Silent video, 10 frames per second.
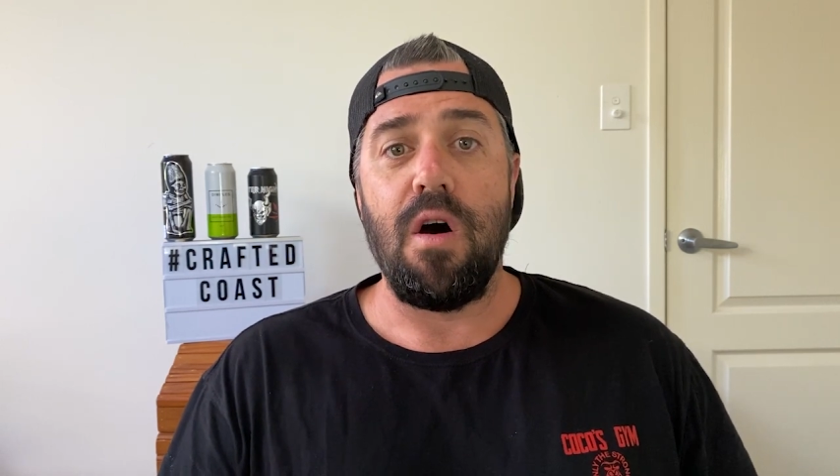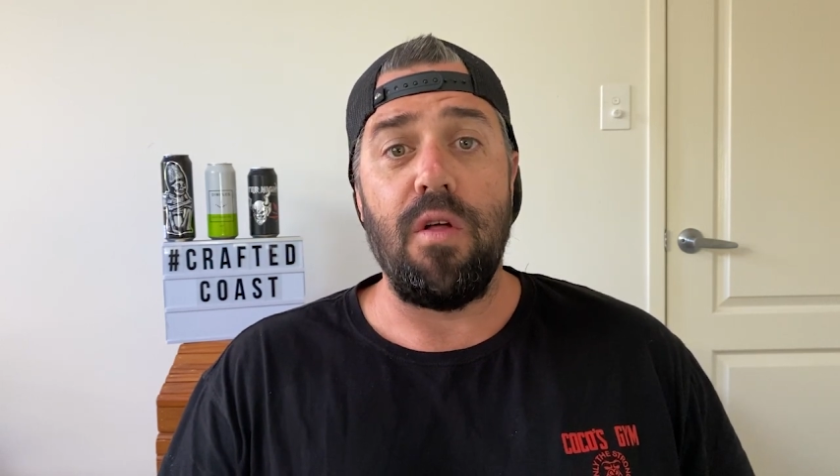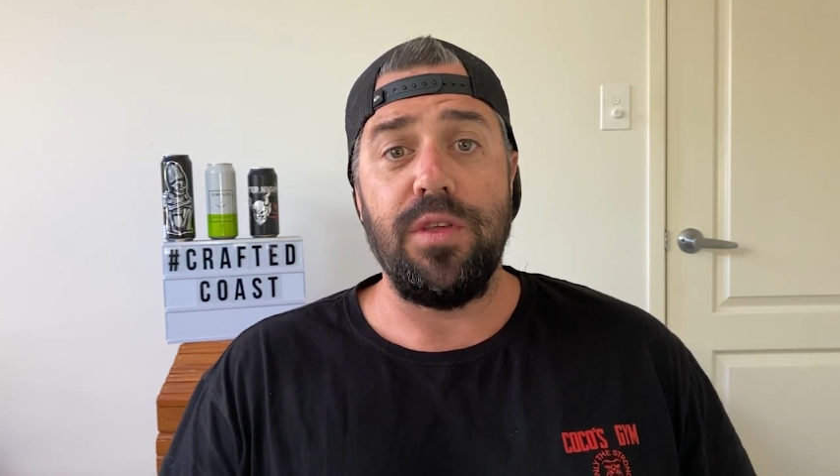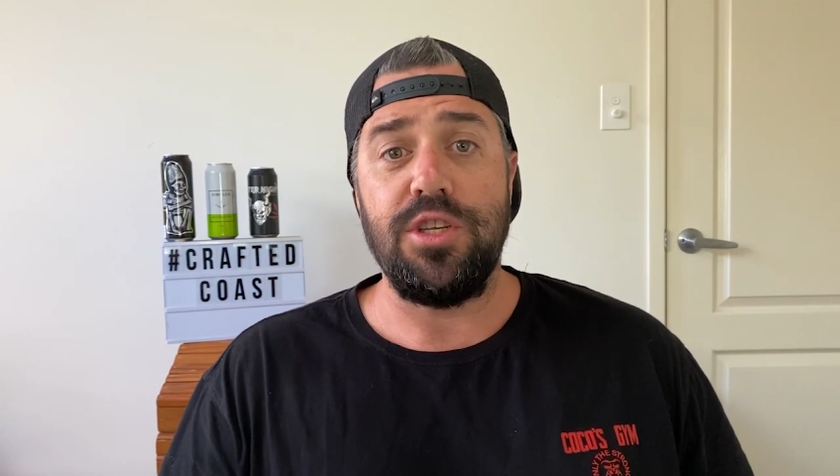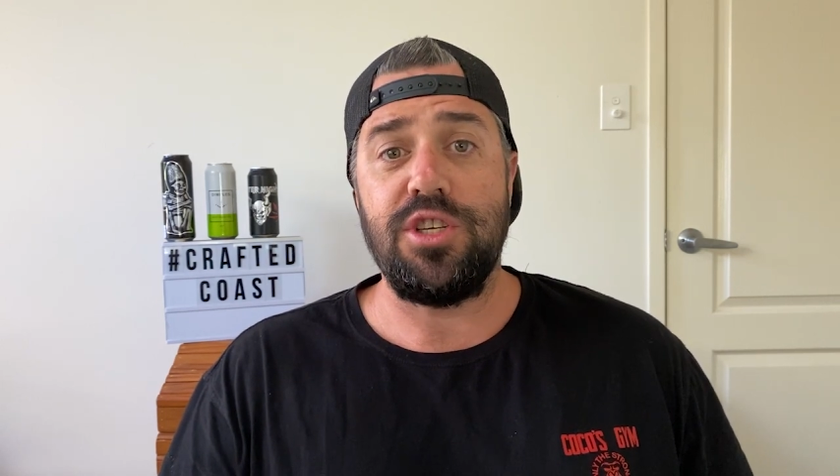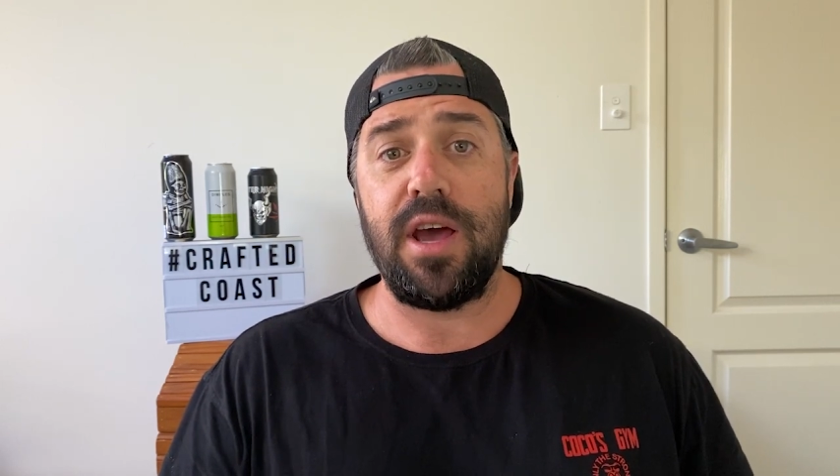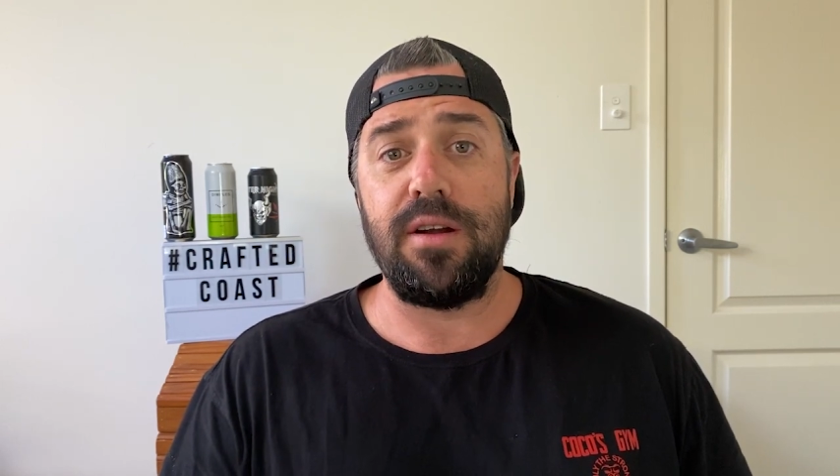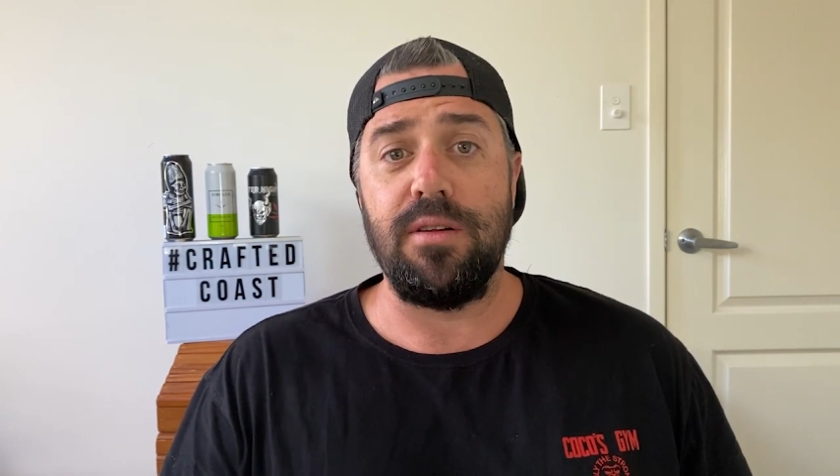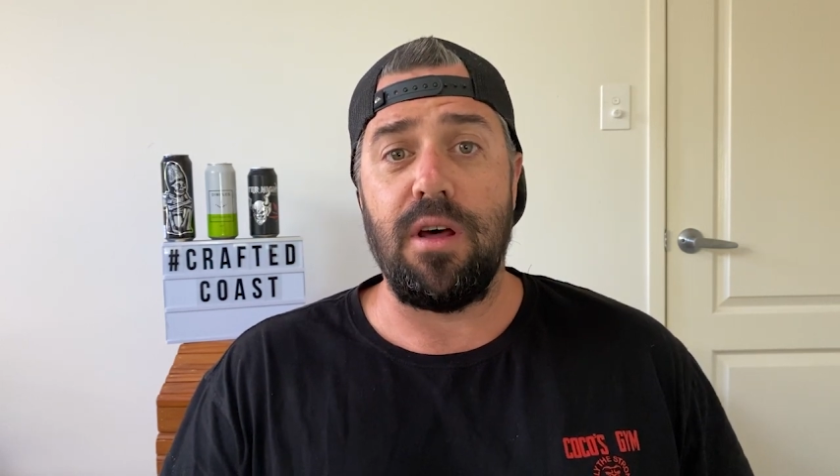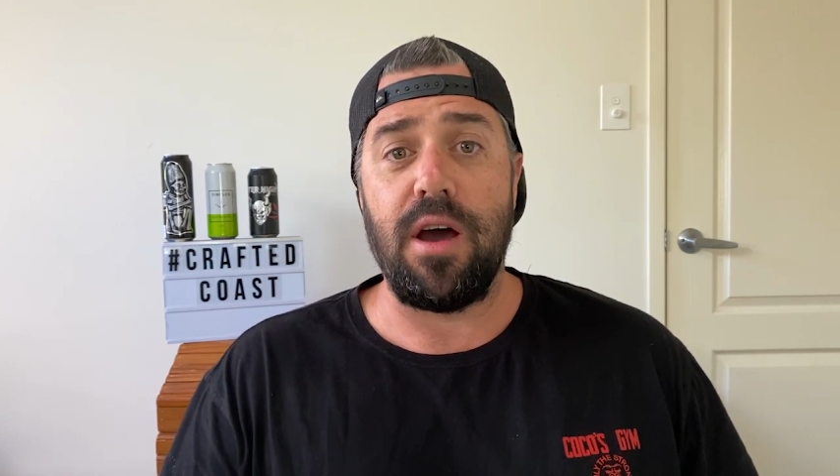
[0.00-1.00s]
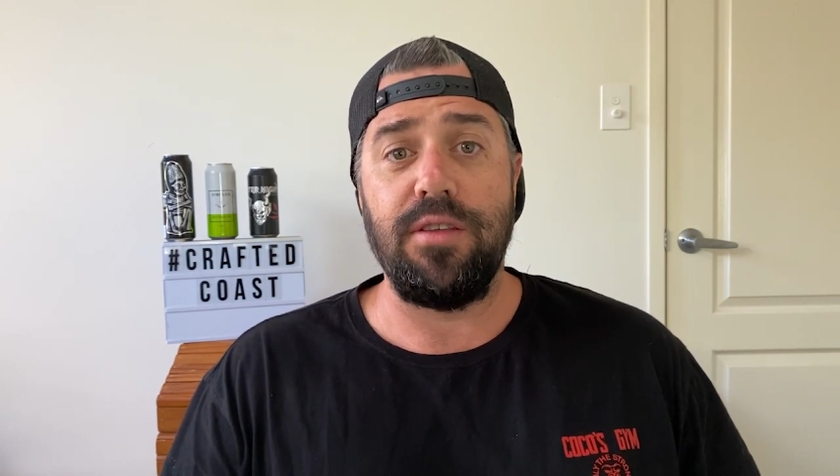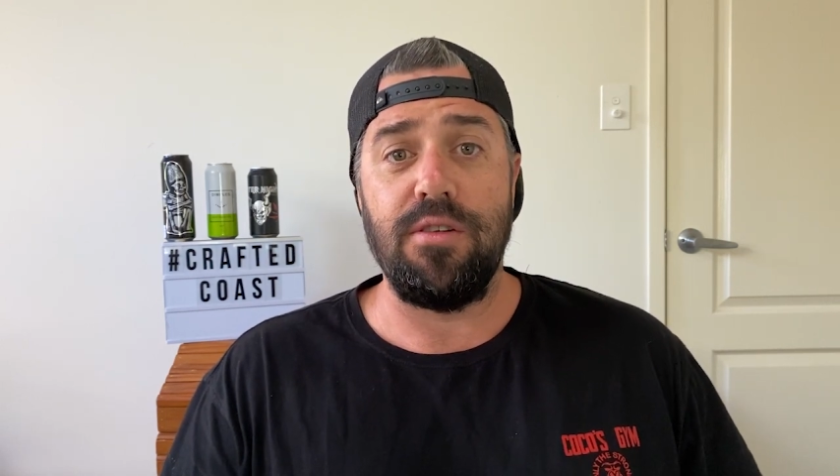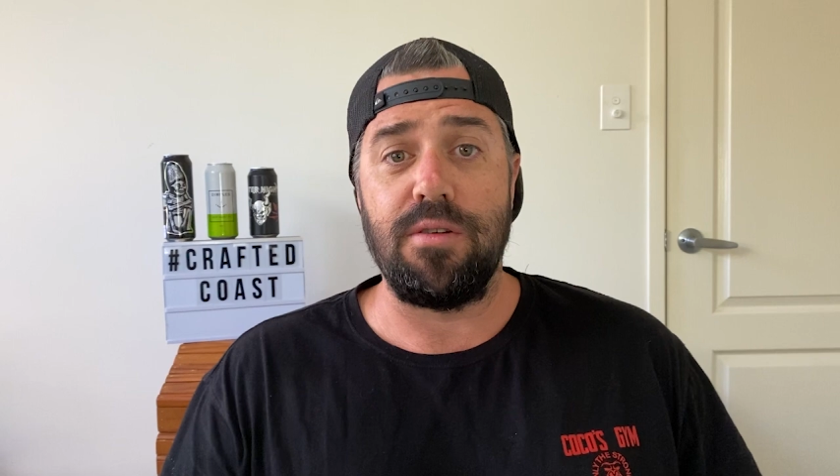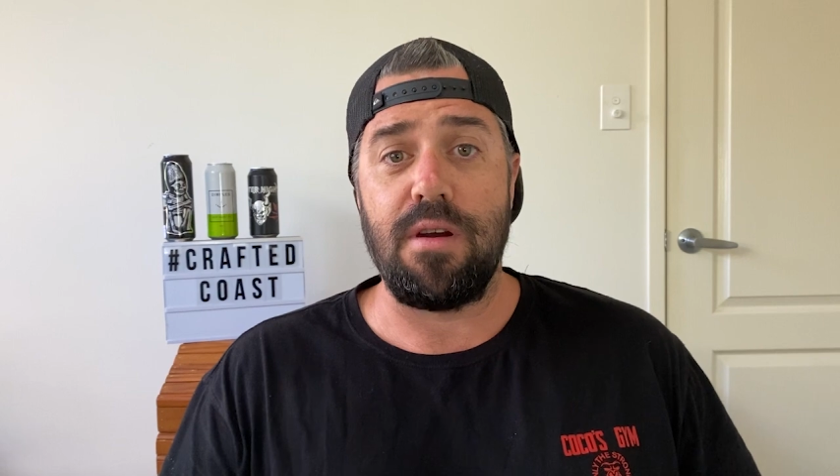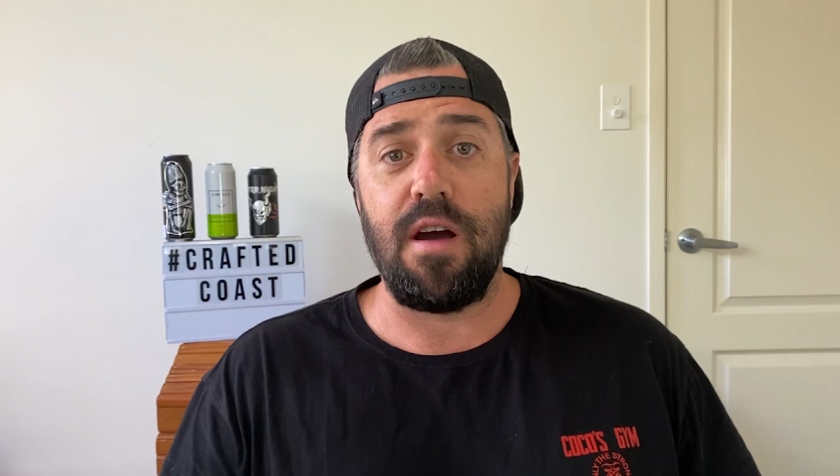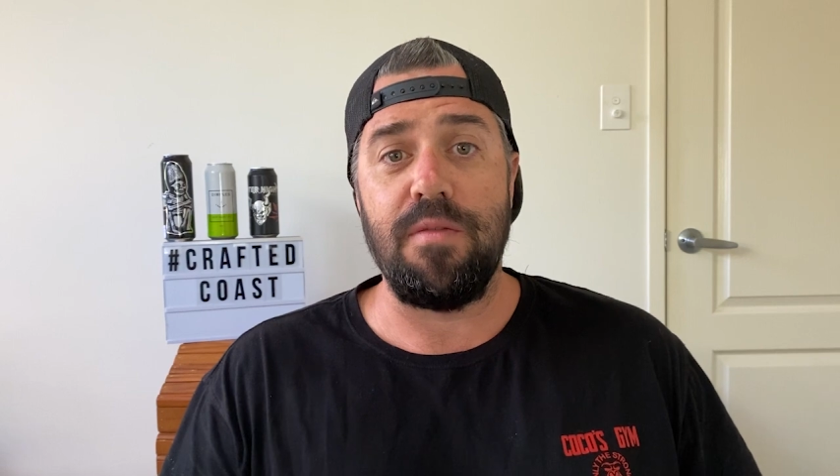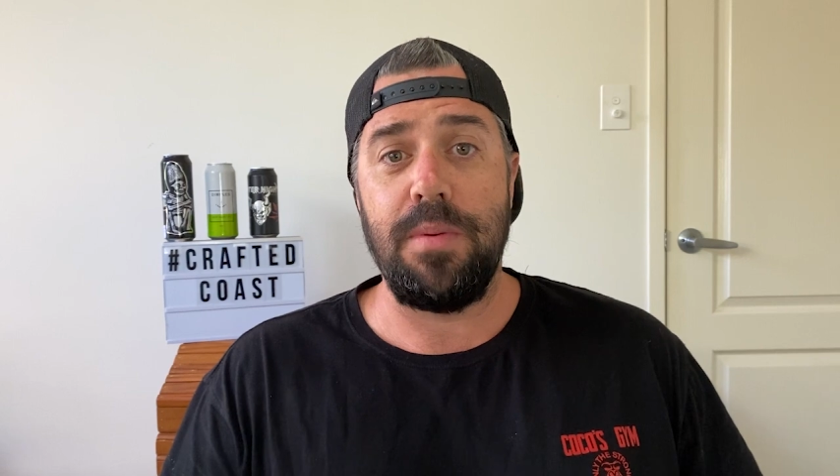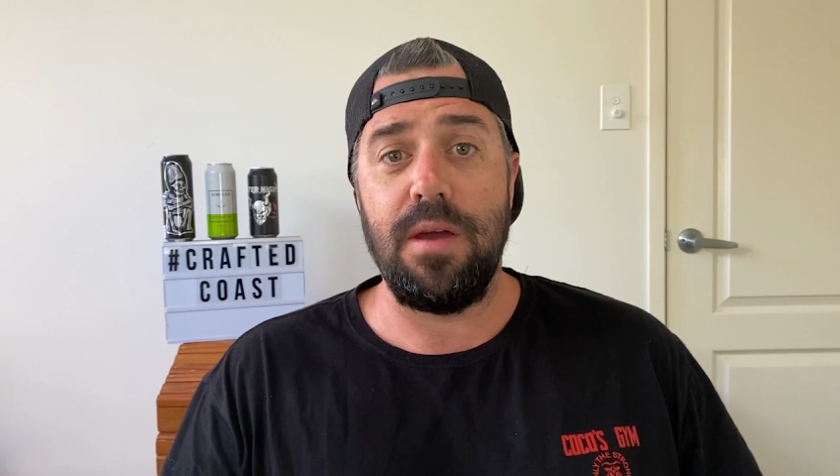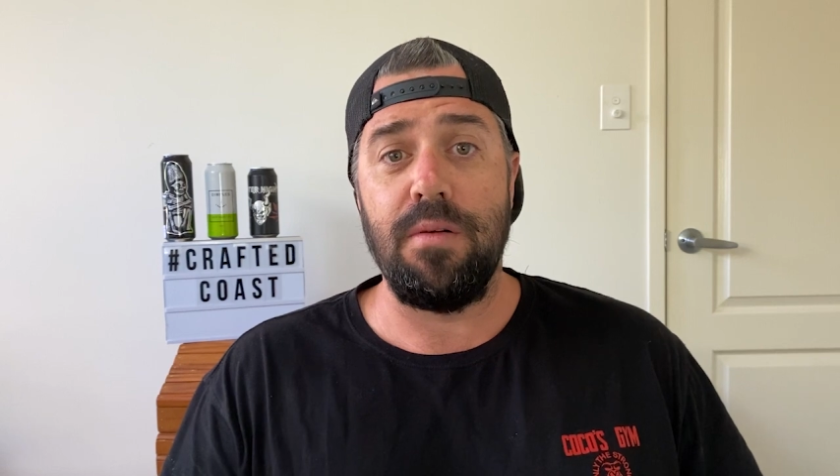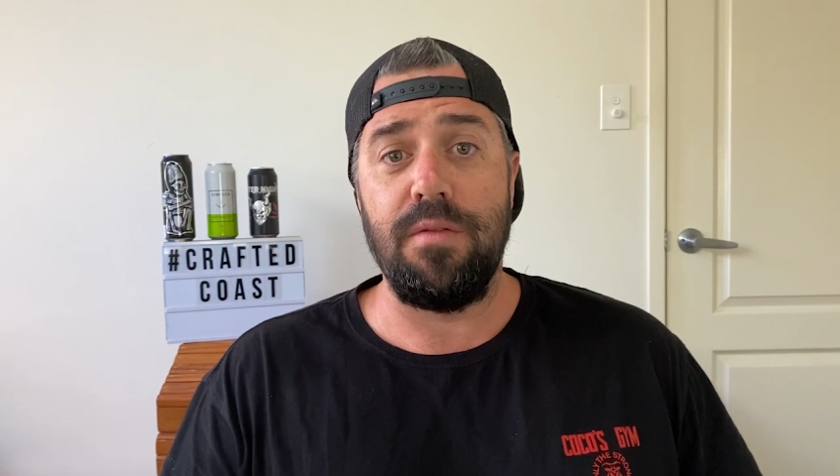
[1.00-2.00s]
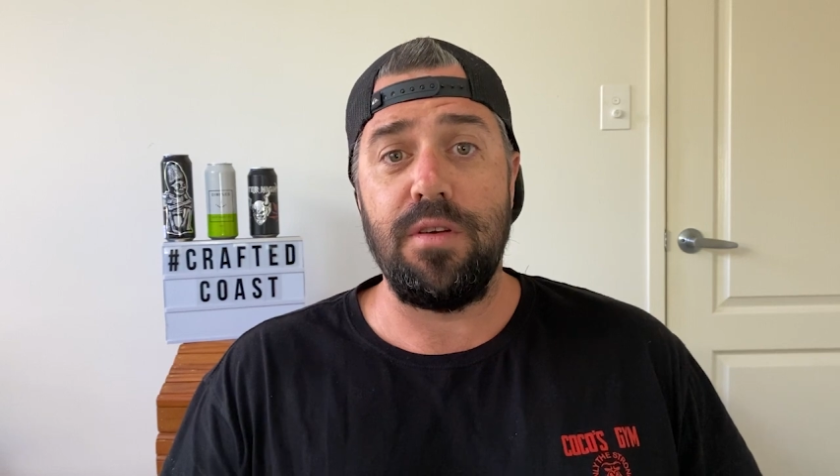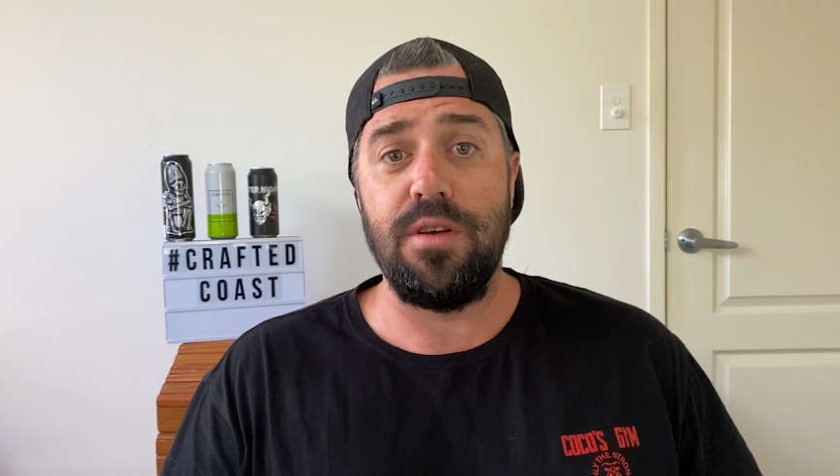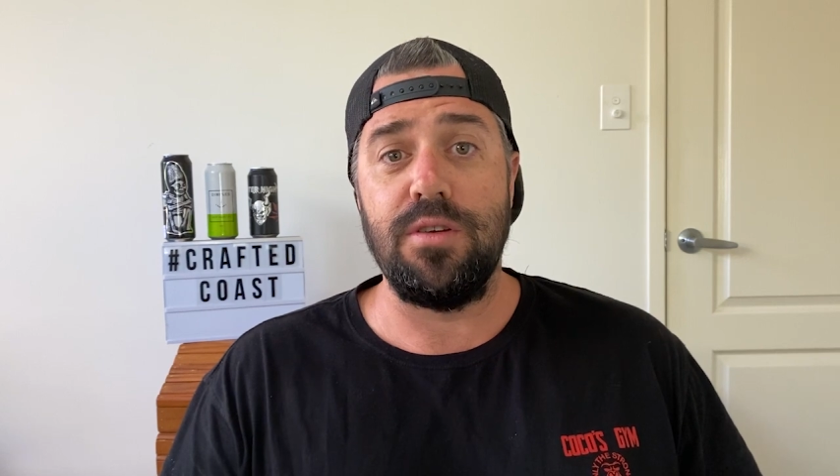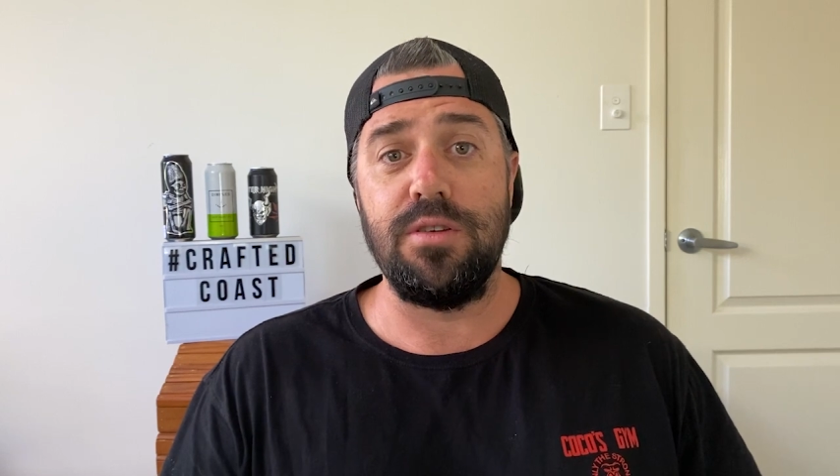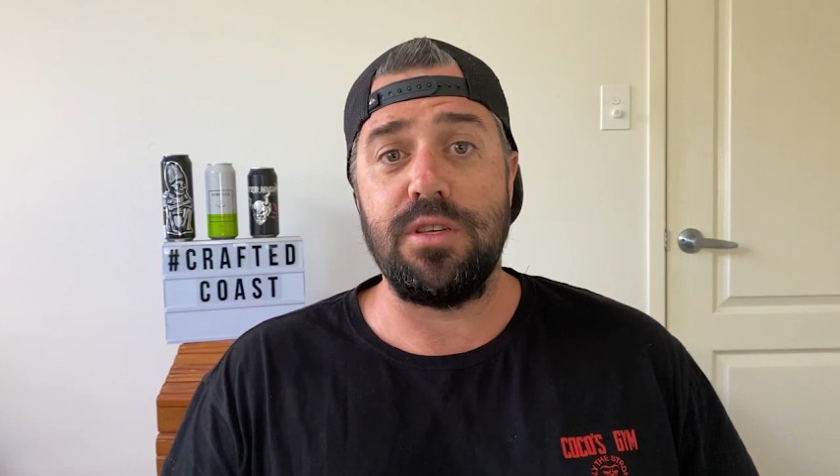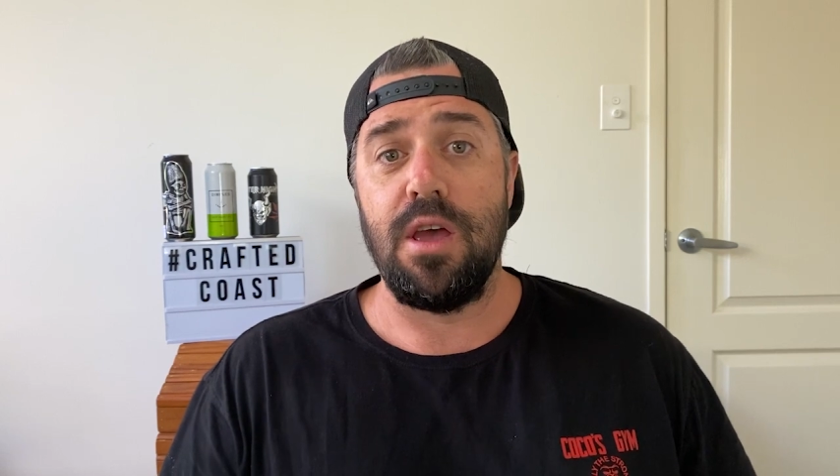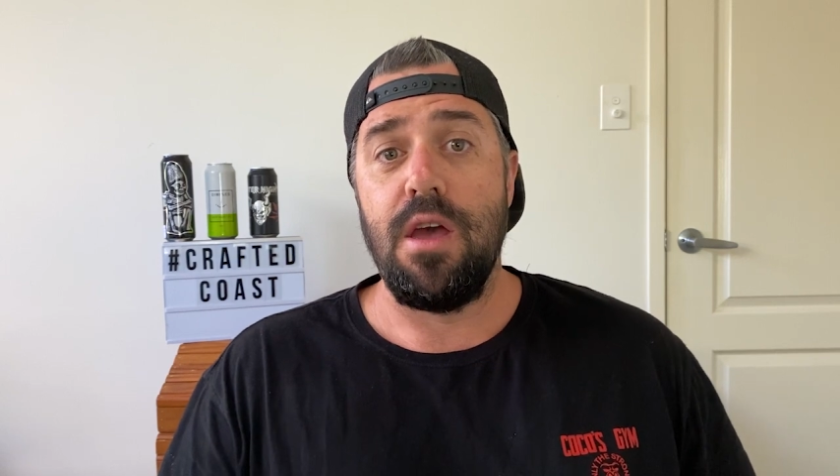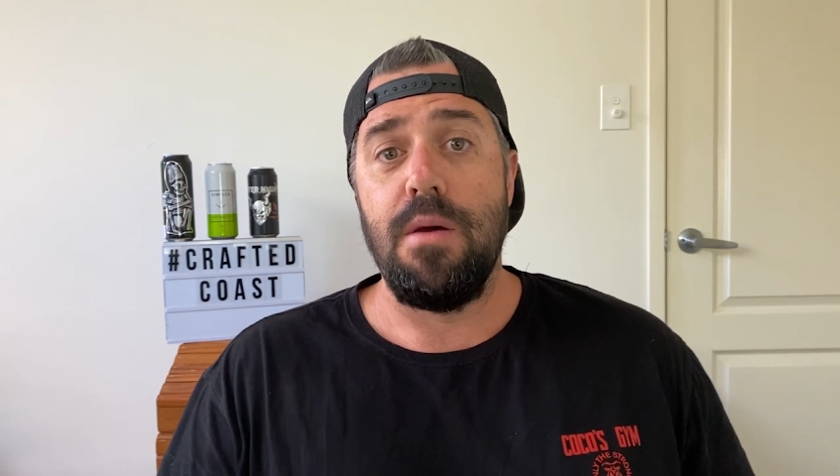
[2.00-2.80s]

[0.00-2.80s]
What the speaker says: On this channel, I do craft beer reviews,